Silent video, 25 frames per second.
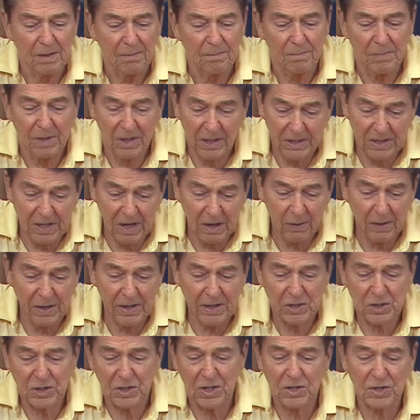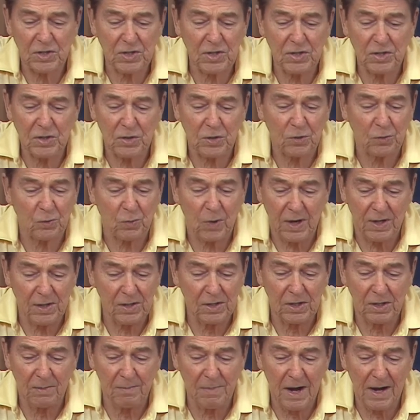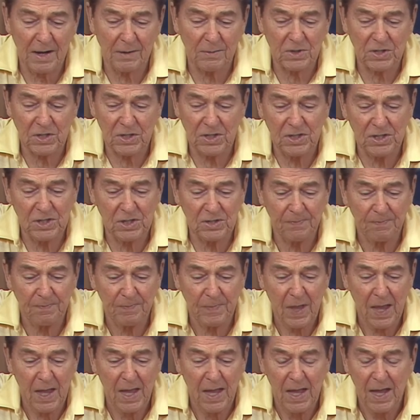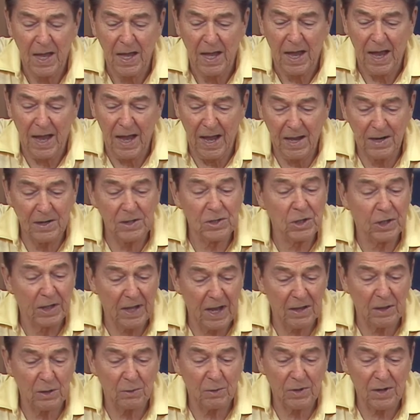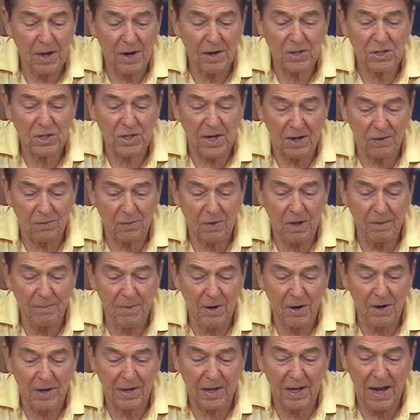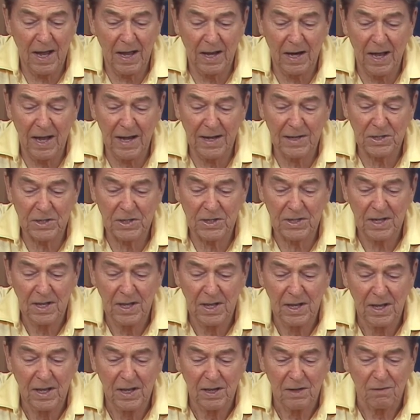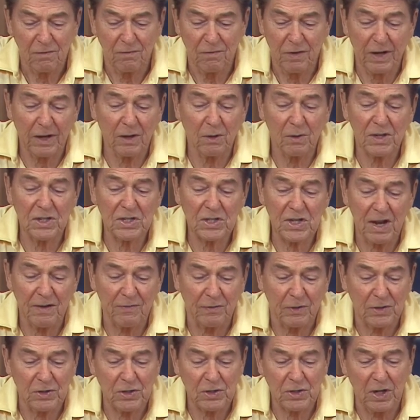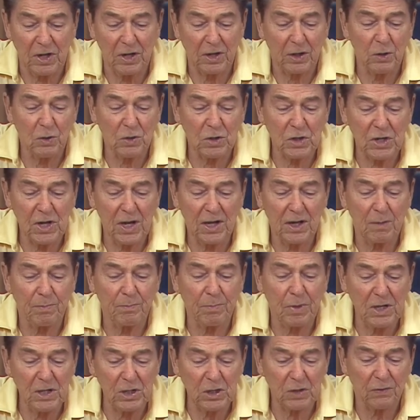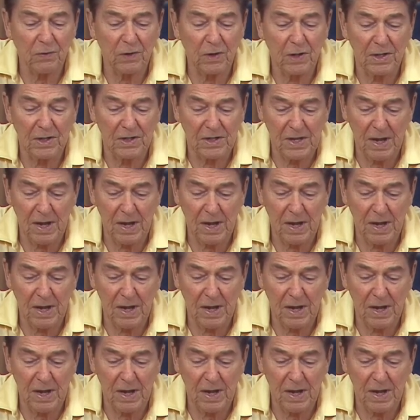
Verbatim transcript: military assistance to threatened democracies, and, together with our Central American allies, vigorous efforts to negotiate a peaceful and